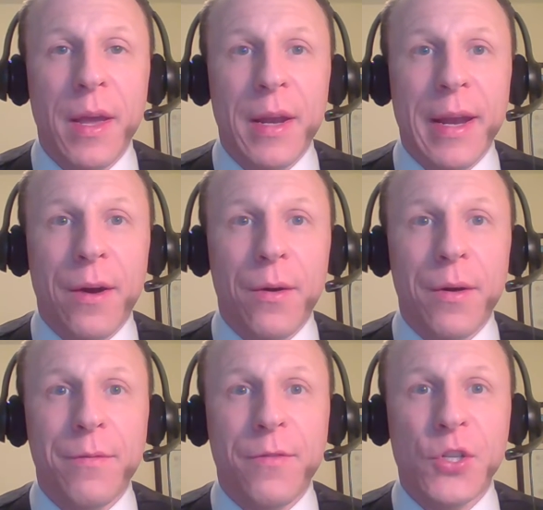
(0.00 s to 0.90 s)

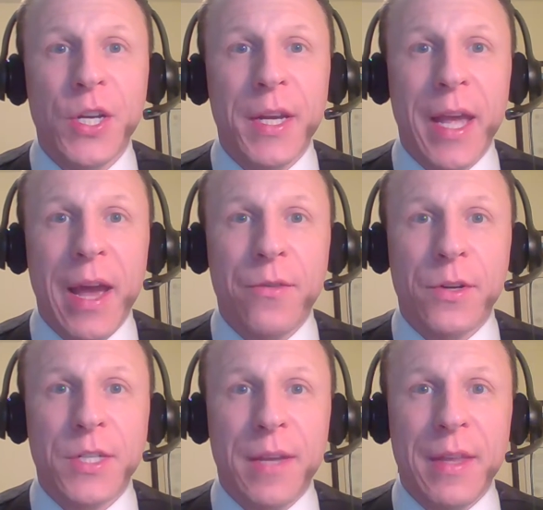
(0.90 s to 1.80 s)
Now, Virginia
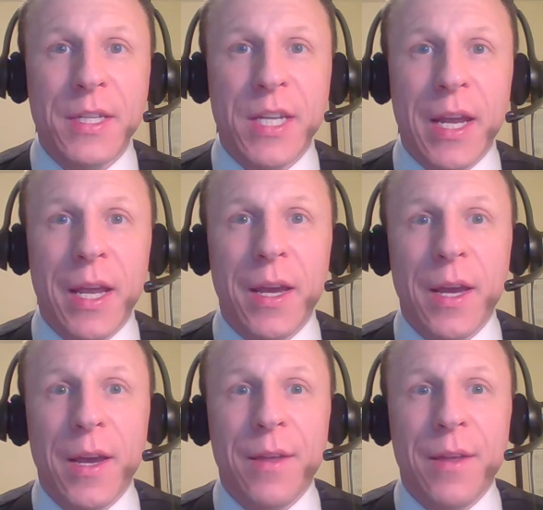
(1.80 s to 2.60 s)
counters, and they say